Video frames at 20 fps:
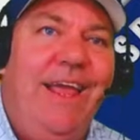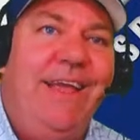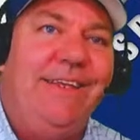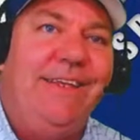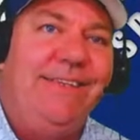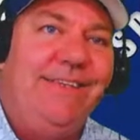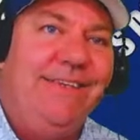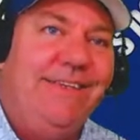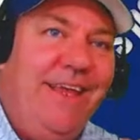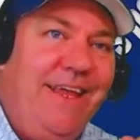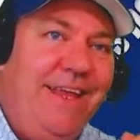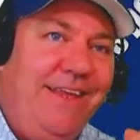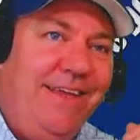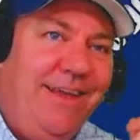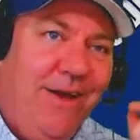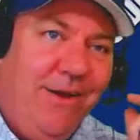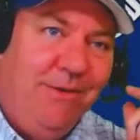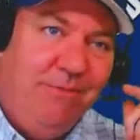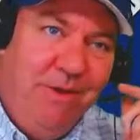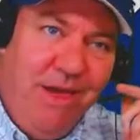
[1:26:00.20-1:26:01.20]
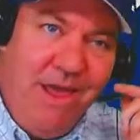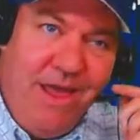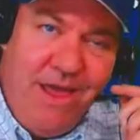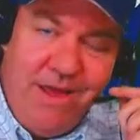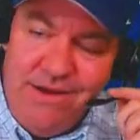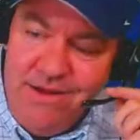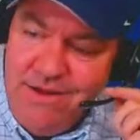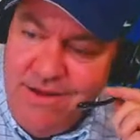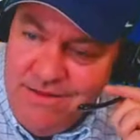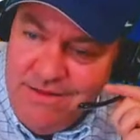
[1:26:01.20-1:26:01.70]
a seat, young
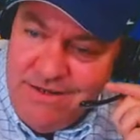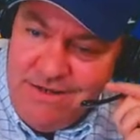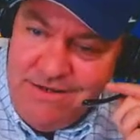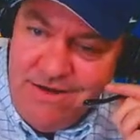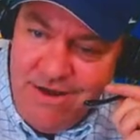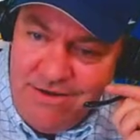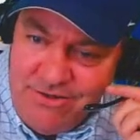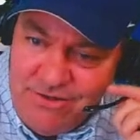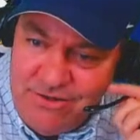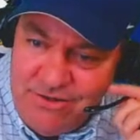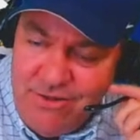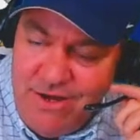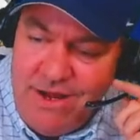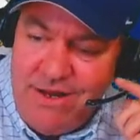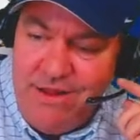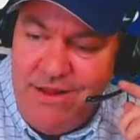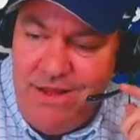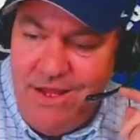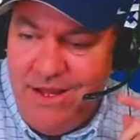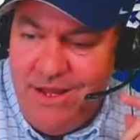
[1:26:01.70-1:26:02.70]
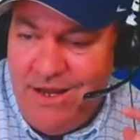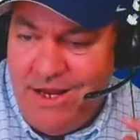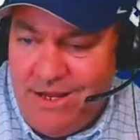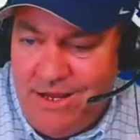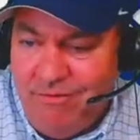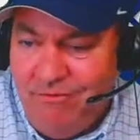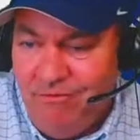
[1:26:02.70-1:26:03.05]
man. The Dodgers are out of the inning.